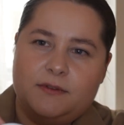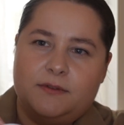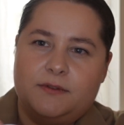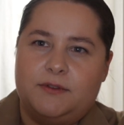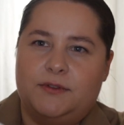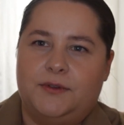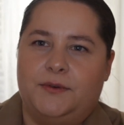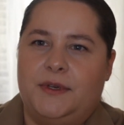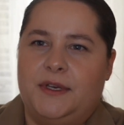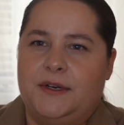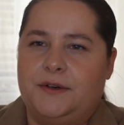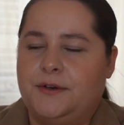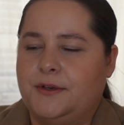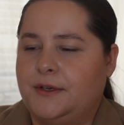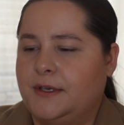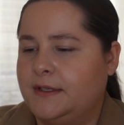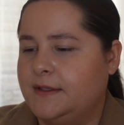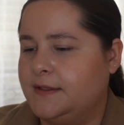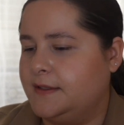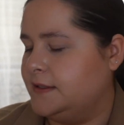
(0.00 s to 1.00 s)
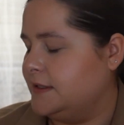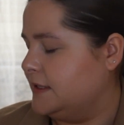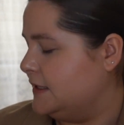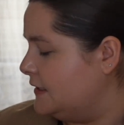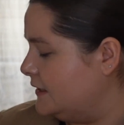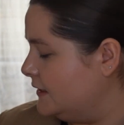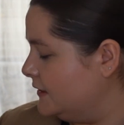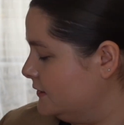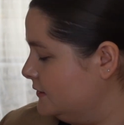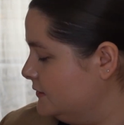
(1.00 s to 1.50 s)
So here you can
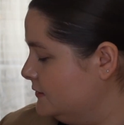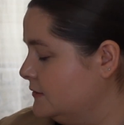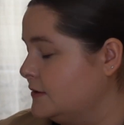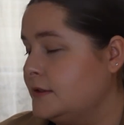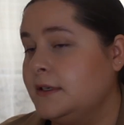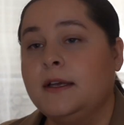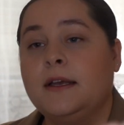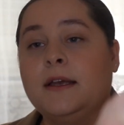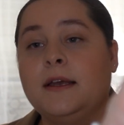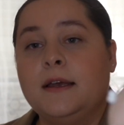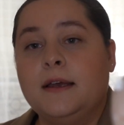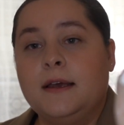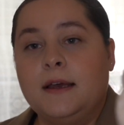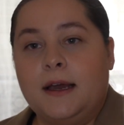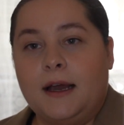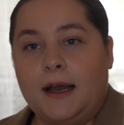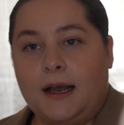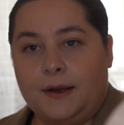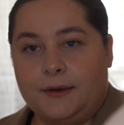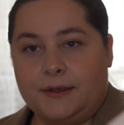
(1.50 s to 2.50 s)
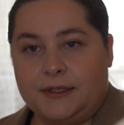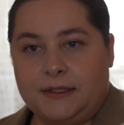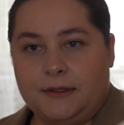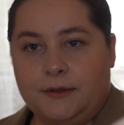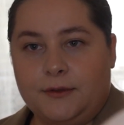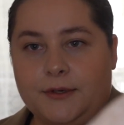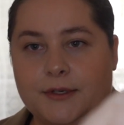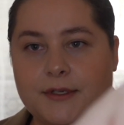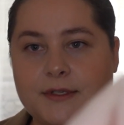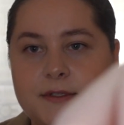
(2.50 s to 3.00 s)
see how it
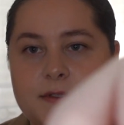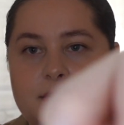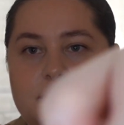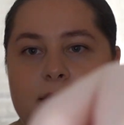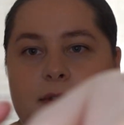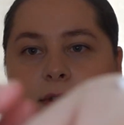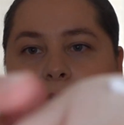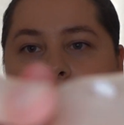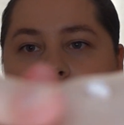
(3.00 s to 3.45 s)
looks.